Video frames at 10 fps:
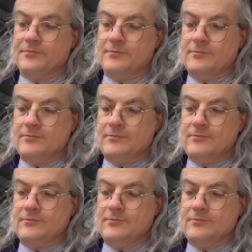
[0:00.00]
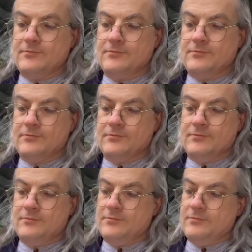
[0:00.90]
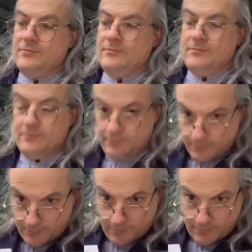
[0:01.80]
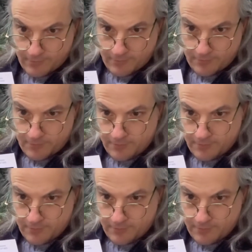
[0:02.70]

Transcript: [no speech]